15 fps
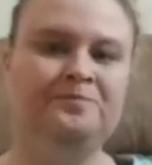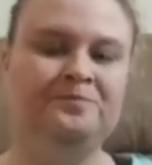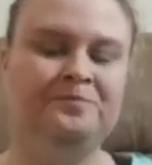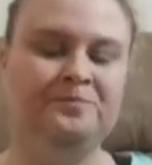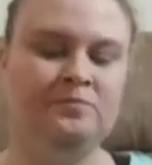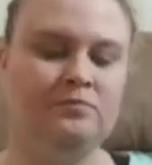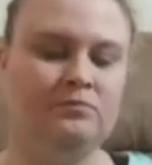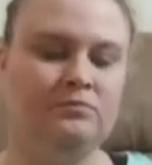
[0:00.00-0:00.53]

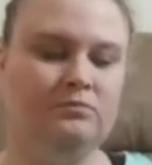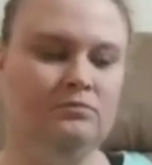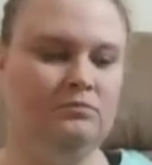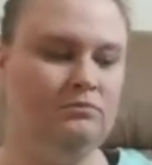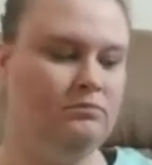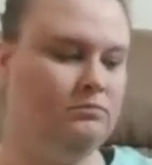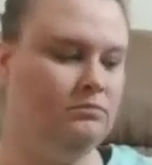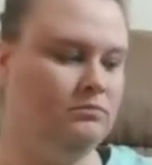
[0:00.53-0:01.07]

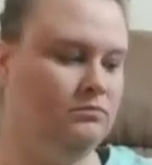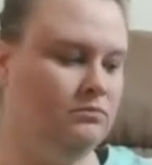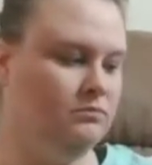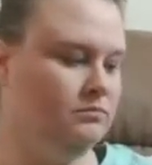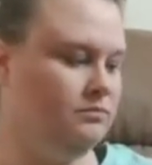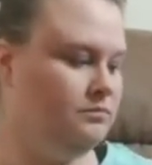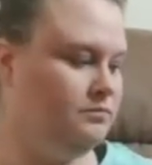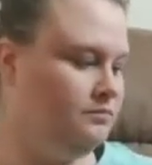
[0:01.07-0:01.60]

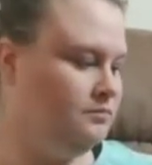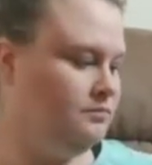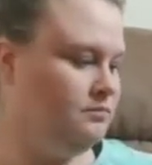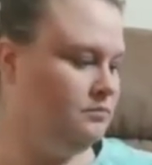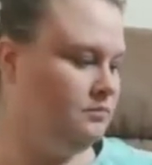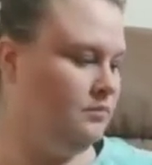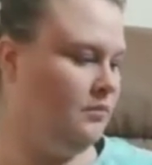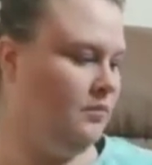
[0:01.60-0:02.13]

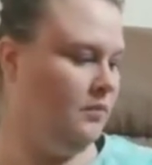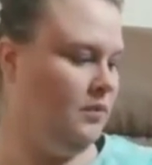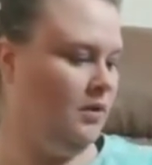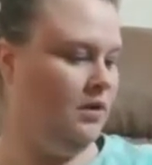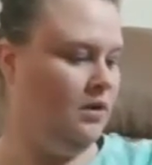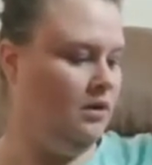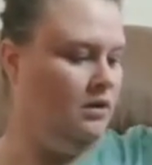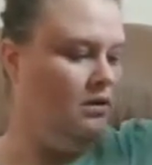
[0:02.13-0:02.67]

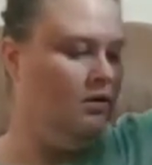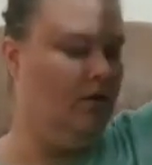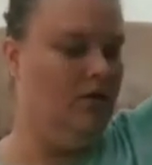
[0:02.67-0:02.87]
No one is speaking in this clip.